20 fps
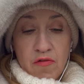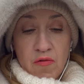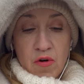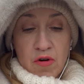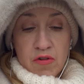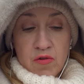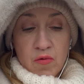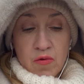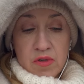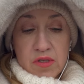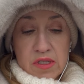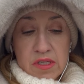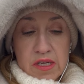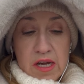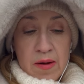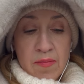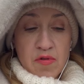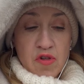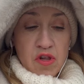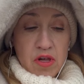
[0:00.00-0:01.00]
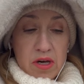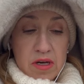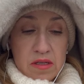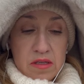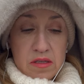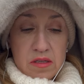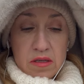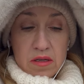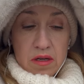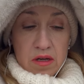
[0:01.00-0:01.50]
what was
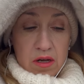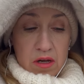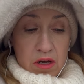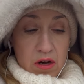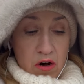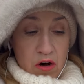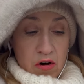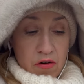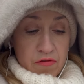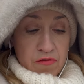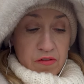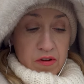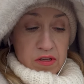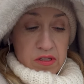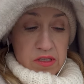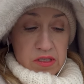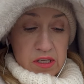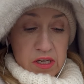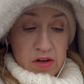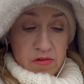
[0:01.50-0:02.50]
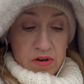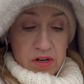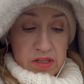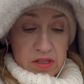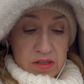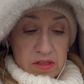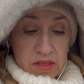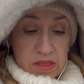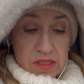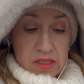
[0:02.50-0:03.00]
subject of
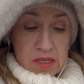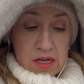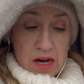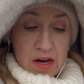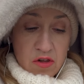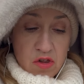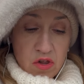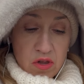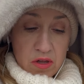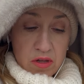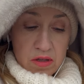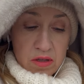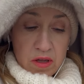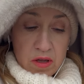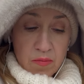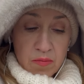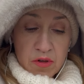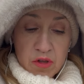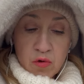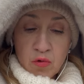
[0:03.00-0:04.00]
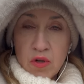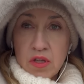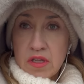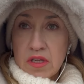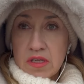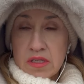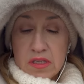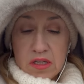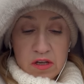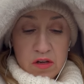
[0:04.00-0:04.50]
secret discussion between
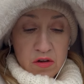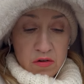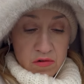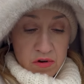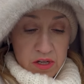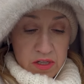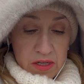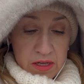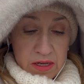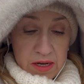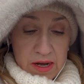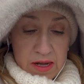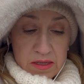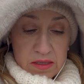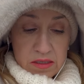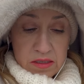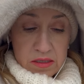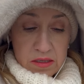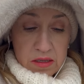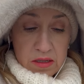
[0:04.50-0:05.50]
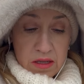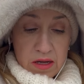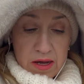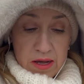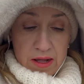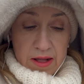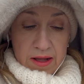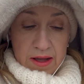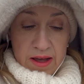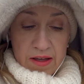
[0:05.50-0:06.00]
the Security Council
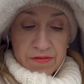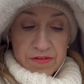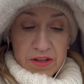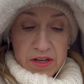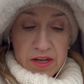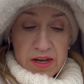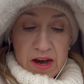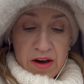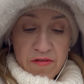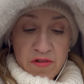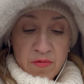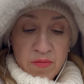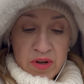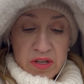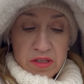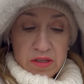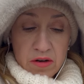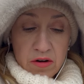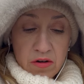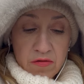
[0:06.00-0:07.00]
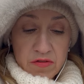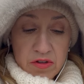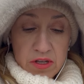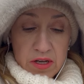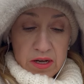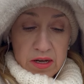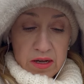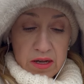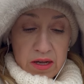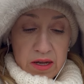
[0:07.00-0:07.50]
and the government of
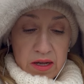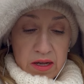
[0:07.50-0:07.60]
the